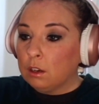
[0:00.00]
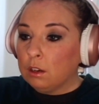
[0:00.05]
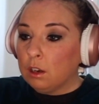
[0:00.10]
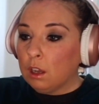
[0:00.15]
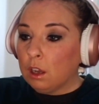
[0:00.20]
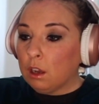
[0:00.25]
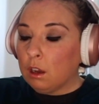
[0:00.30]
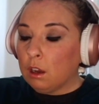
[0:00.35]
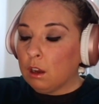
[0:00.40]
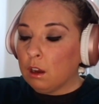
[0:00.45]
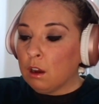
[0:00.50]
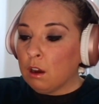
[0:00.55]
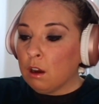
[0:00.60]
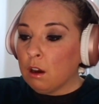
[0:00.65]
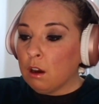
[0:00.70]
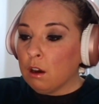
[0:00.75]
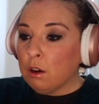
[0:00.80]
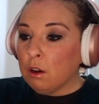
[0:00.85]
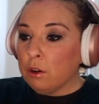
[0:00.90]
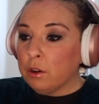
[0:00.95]

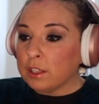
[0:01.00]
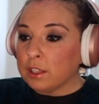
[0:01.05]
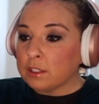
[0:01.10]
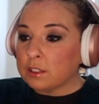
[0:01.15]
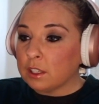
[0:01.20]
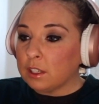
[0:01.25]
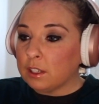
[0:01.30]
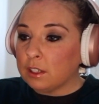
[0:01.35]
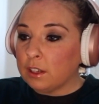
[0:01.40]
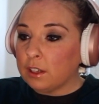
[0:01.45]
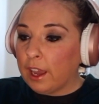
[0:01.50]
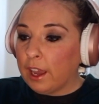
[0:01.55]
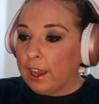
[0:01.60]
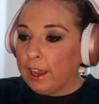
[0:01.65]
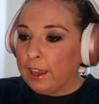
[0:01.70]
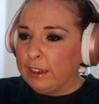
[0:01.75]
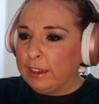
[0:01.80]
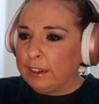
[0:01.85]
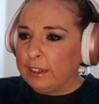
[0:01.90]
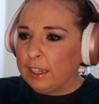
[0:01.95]
Oh, he's gonna
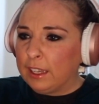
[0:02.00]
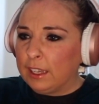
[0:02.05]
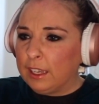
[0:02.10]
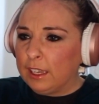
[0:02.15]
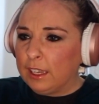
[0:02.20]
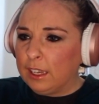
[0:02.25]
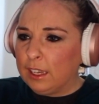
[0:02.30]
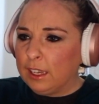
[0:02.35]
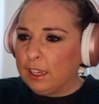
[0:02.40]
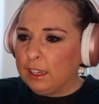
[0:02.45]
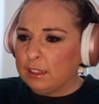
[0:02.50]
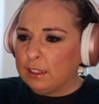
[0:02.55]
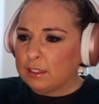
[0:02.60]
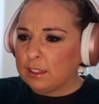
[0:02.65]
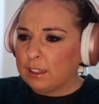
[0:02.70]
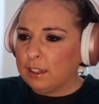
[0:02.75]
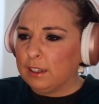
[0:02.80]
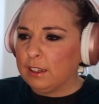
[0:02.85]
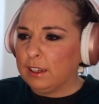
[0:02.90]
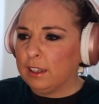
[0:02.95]
die, in me. He's
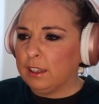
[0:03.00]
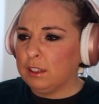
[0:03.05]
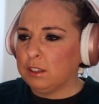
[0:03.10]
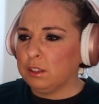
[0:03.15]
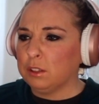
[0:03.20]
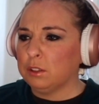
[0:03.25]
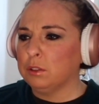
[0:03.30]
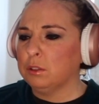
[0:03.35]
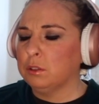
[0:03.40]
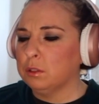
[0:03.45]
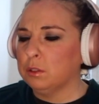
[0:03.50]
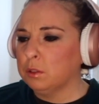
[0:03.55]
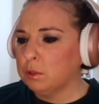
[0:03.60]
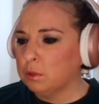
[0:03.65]
gonna die too!